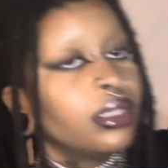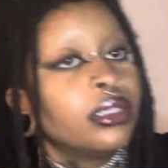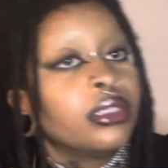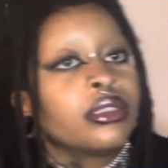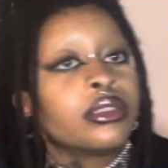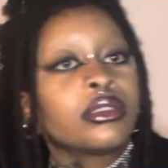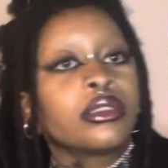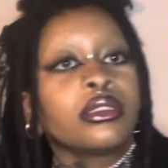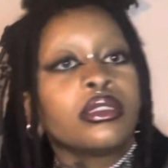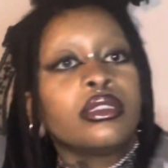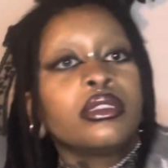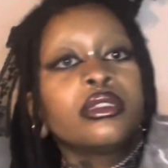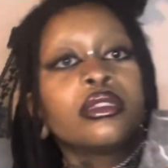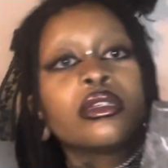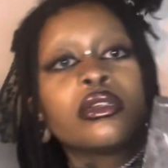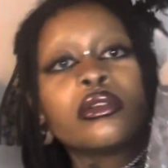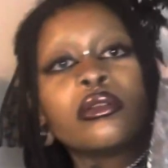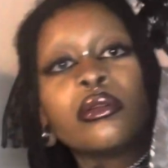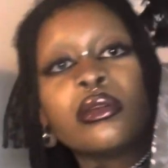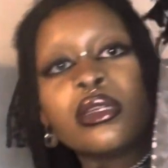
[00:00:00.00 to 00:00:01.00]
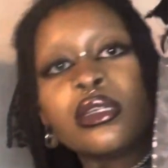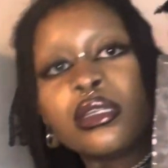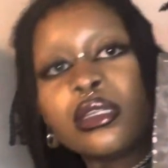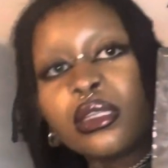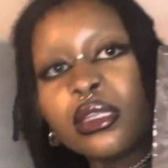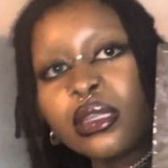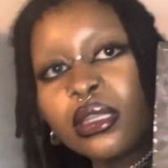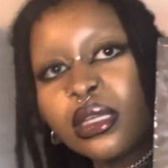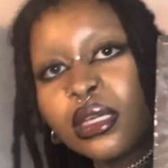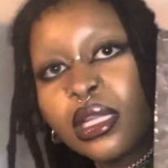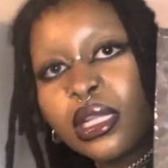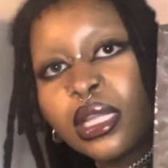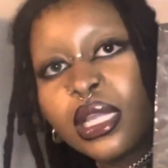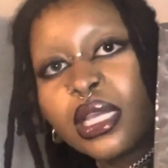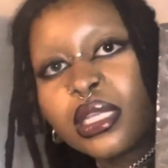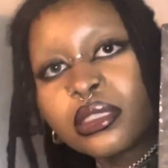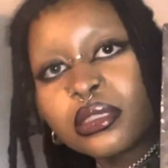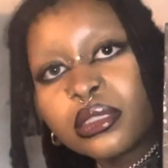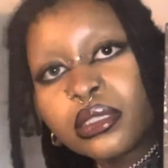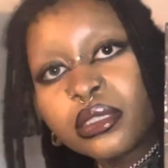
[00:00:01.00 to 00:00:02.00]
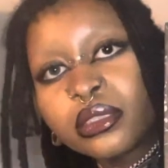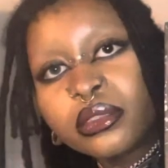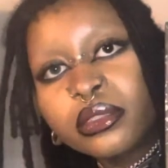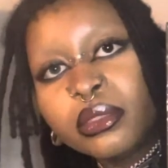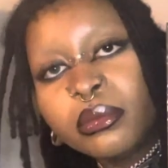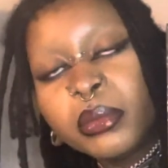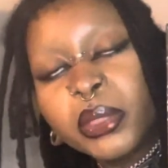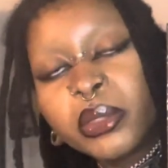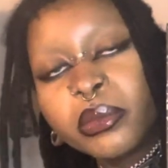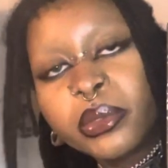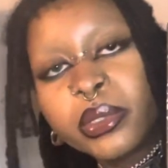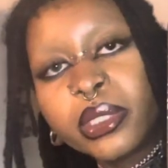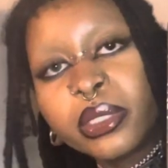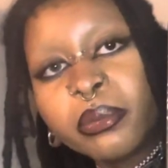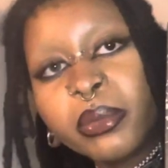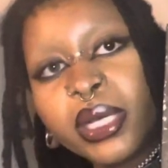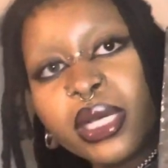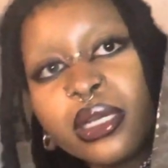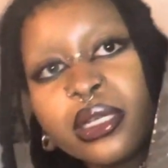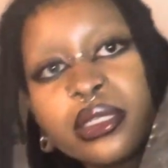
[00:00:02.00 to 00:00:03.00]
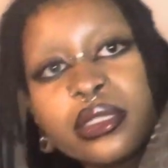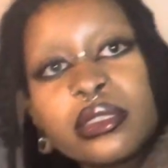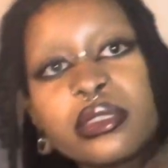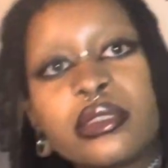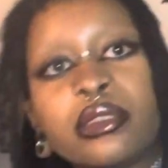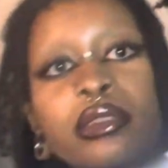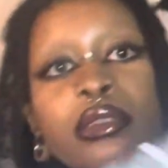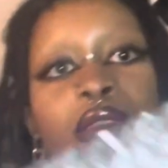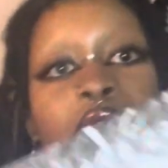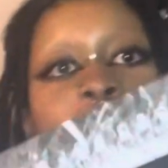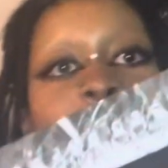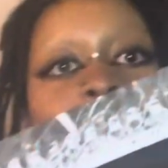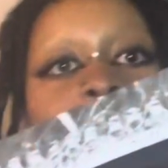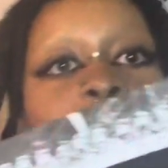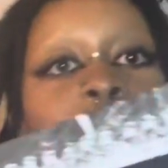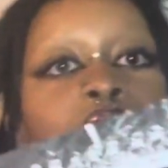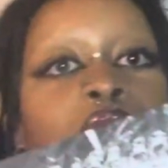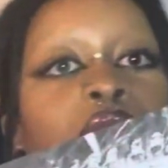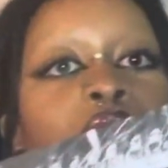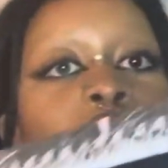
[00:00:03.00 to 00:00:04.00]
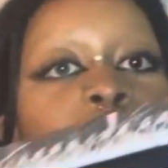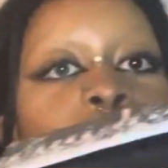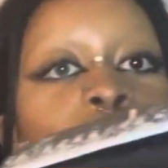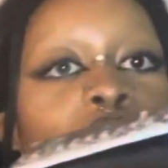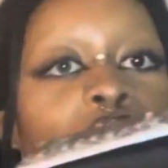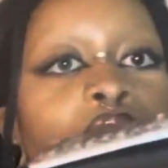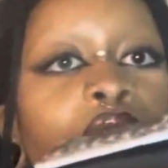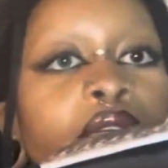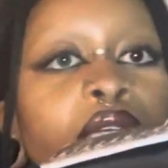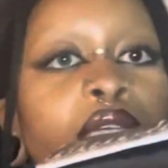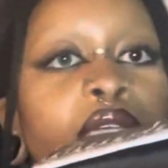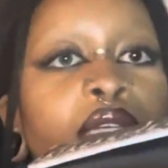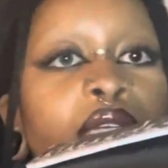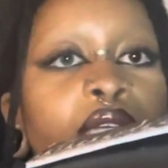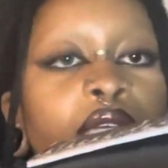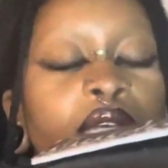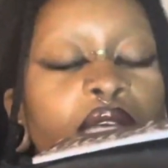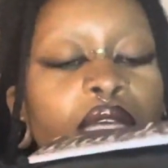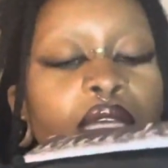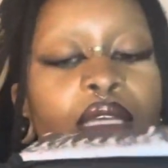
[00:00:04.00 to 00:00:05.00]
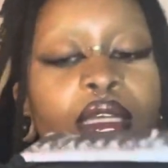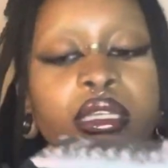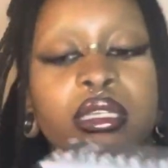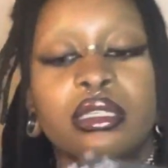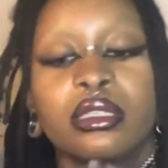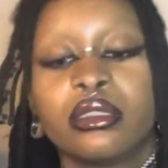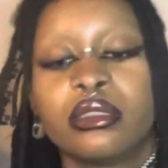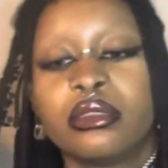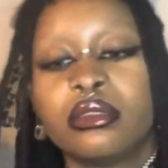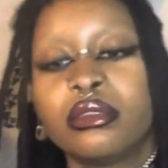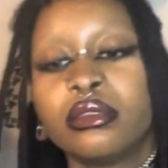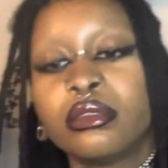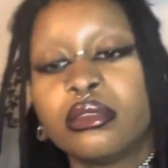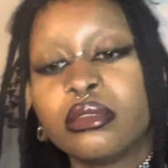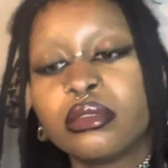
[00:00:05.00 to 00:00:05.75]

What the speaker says: So you know, the classic Demonia box. And